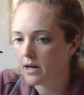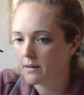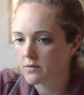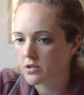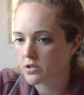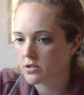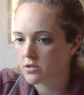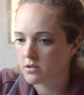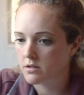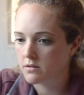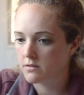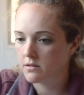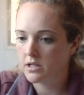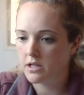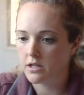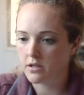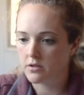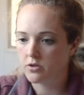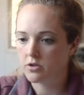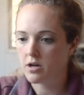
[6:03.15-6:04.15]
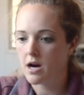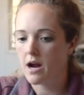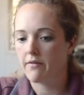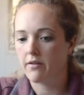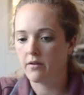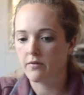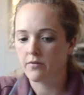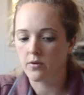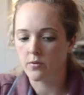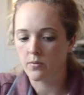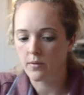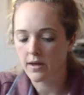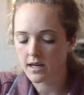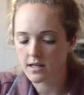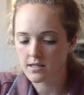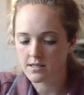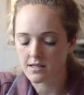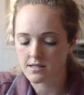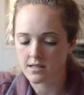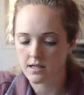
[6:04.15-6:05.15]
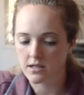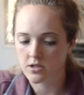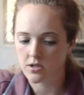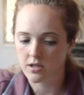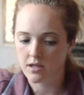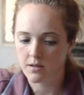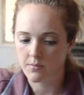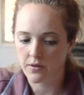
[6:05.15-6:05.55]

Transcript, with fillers: I'm just, you know, driving for weeks, right, essentially,